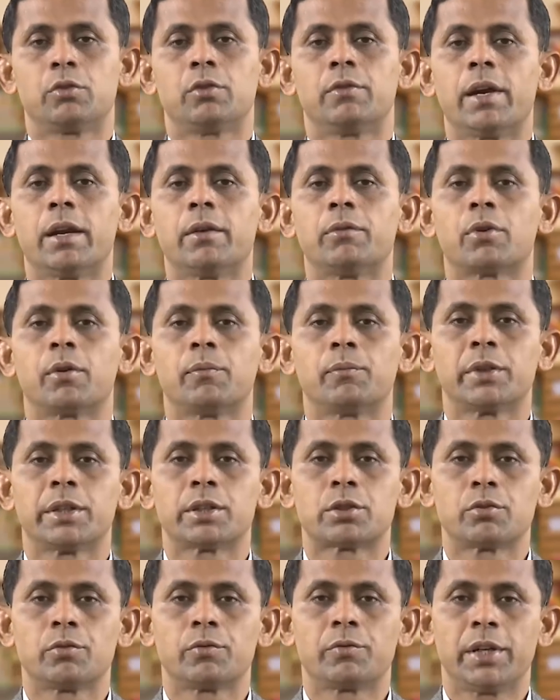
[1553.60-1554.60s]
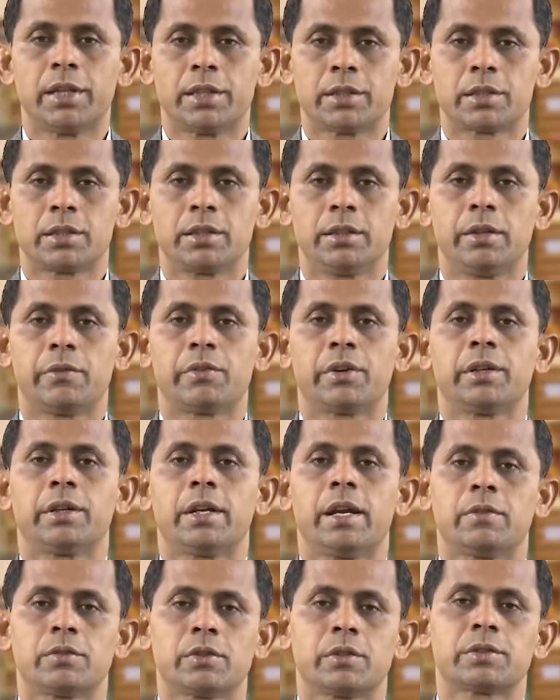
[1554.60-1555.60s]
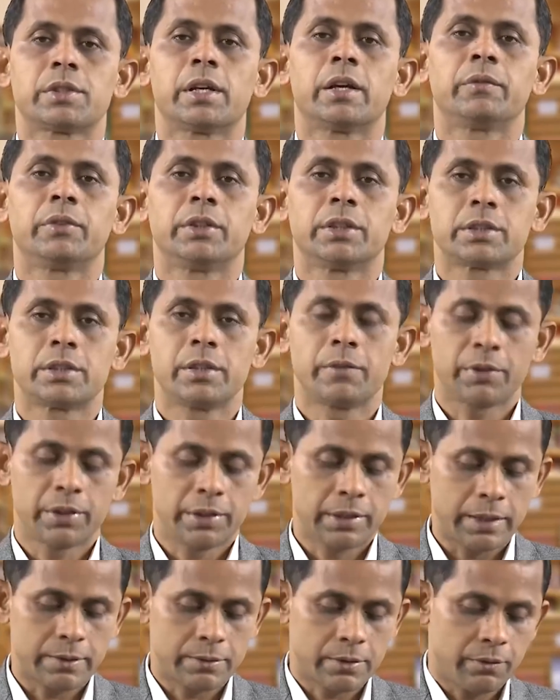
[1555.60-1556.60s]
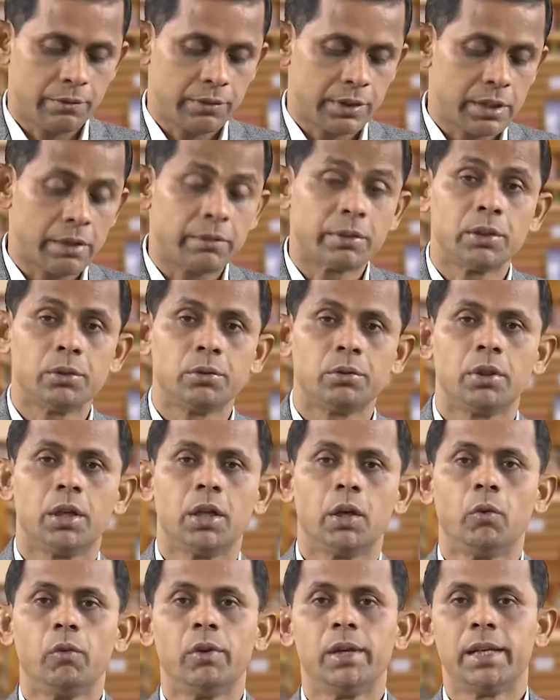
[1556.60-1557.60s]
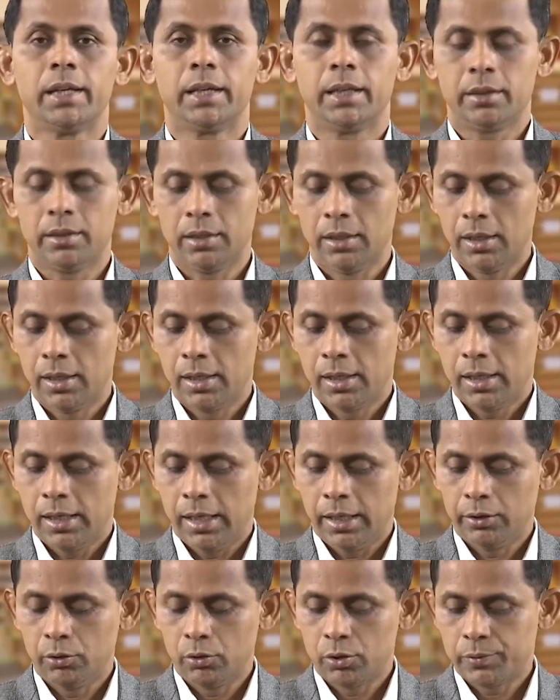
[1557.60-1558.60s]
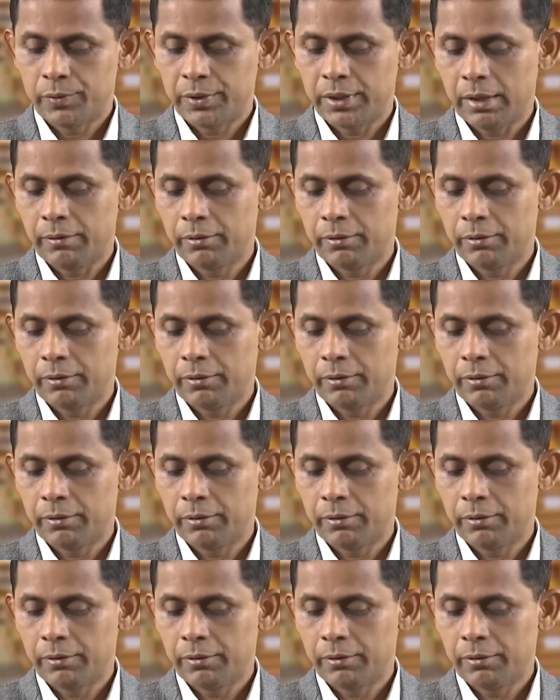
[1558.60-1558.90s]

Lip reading: will vary from place to place, different types of surface, different types of beta value we will get, and those beta